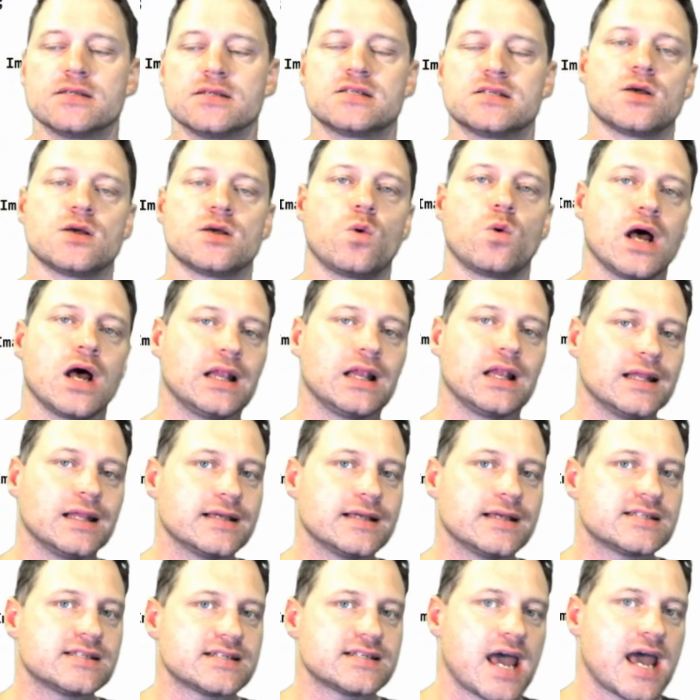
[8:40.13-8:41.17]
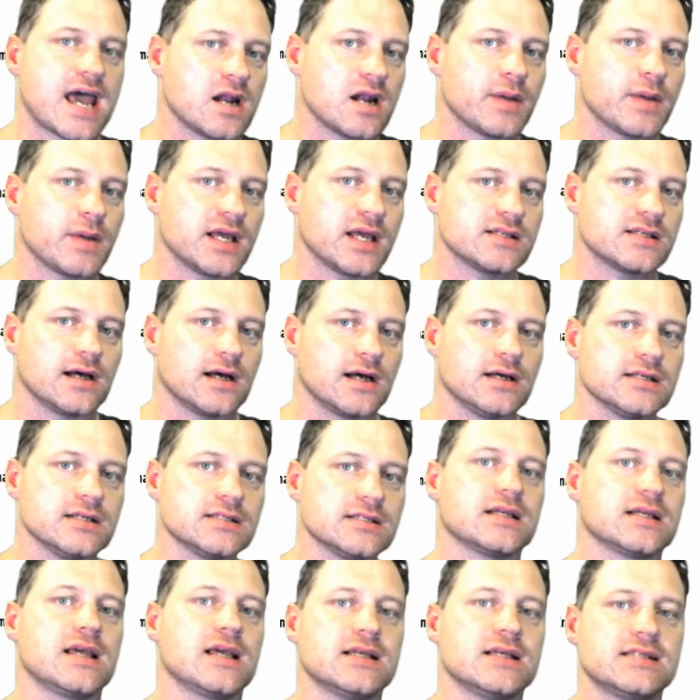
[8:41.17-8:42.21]
So what list animate does
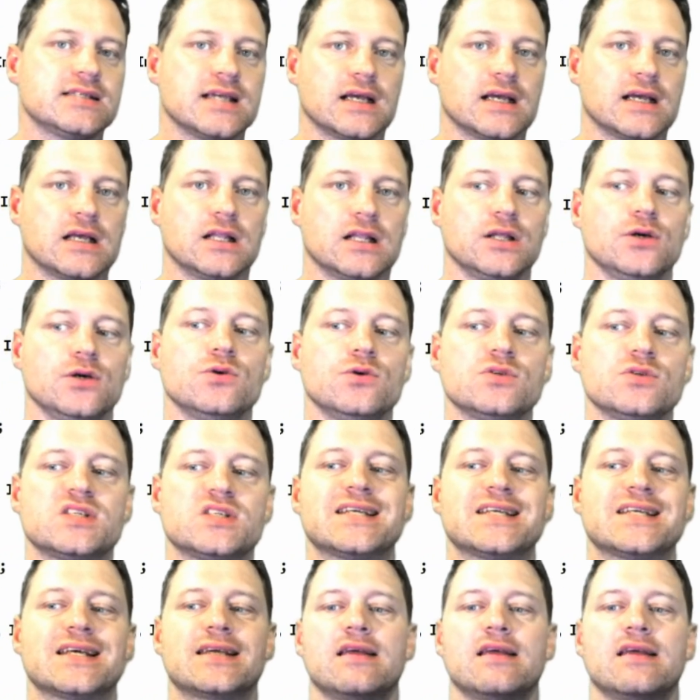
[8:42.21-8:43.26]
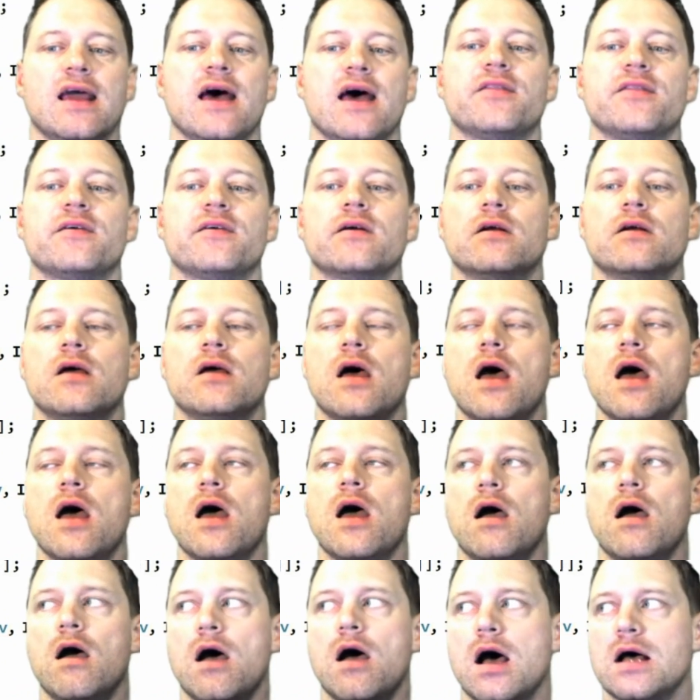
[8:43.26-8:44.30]
is it glues together
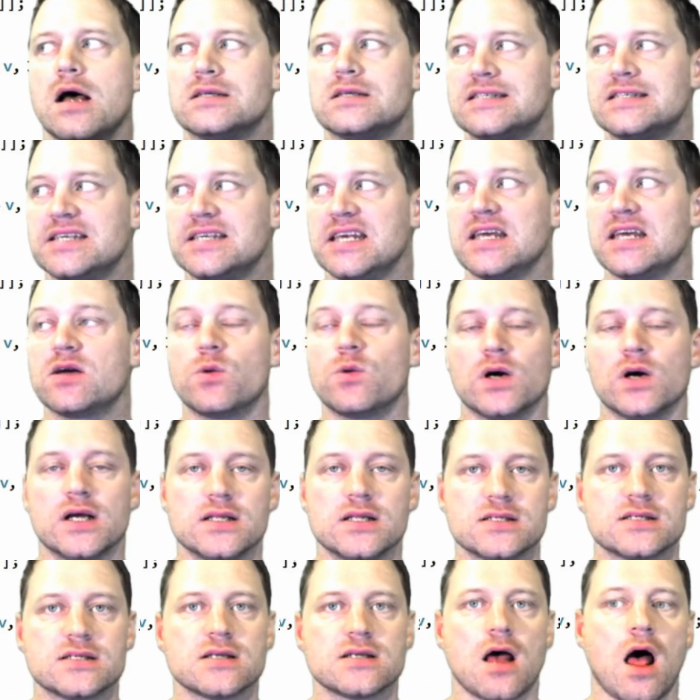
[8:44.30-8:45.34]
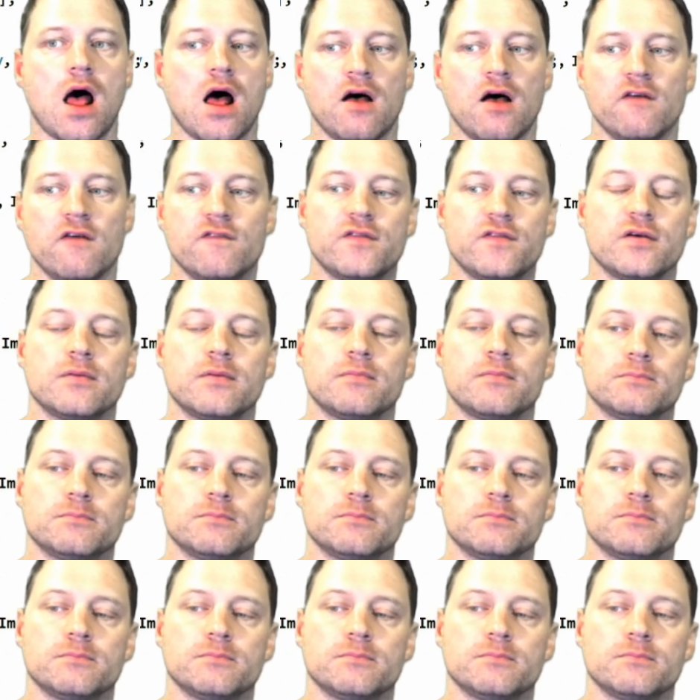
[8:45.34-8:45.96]
a sequence of